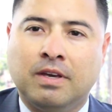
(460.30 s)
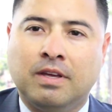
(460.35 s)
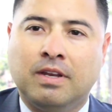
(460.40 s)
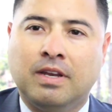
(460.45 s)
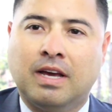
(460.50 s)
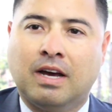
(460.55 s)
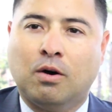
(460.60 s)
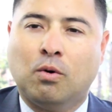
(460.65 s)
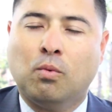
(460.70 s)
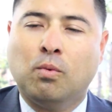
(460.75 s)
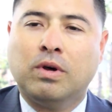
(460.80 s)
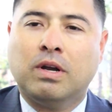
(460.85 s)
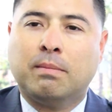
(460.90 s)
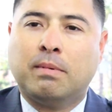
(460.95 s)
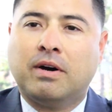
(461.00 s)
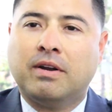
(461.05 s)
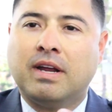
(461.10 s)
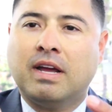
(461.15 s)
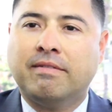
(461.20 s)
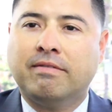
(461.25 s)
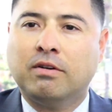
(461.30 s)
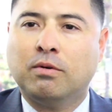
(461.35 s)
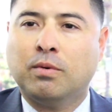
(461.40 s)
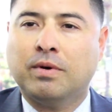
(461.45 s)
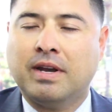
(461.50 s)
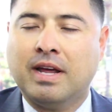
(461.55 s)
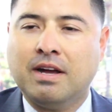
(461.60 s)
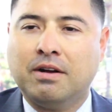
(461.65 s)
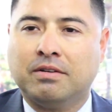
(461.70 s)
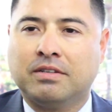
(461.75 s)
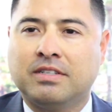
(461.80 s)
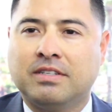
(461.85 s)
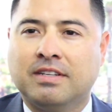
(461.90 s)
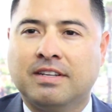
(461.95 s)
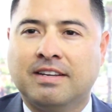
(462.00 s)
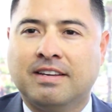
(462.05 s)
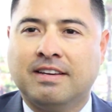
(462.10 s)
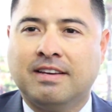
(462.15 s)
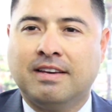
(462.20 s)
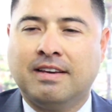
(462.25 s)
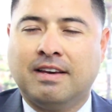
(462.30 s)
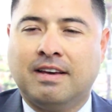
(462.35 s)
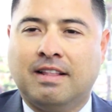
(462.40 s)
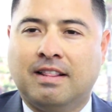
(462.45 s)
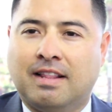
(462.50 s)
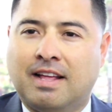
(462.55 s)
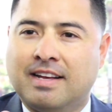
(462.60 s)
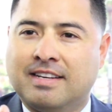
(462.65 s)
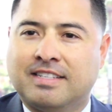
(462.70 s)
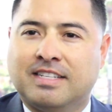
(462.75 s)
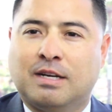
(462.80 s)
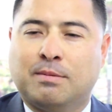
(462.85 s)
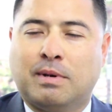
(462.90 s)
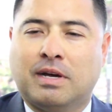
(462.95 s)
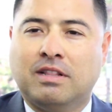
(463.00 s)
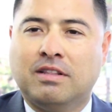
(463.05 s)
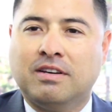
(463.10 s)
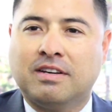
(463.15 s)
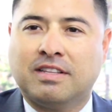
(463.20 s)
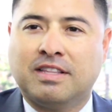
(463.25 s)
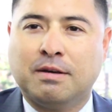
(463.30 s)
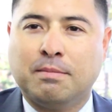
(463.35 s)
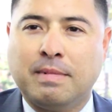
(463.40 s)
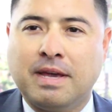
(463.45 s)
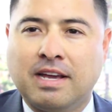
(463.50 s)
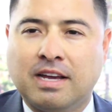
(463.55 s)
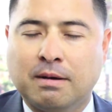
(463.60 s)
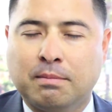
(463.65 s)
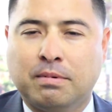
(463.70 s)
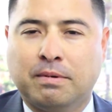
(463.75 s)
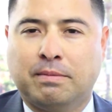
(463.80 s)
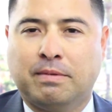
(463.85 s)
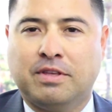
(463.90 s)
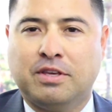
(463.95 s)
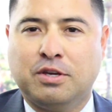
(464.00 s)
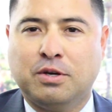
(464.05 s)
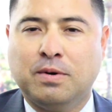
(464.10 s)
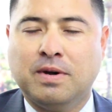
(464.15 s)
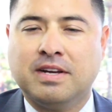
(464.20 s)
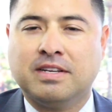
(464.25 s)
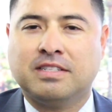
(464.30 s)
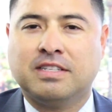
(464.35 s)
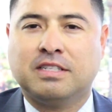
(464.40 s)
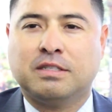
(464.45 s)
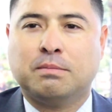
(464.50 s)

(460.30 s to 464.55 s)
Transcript: Now, what about everyone else? Last time I looked, the makeup of the U.S.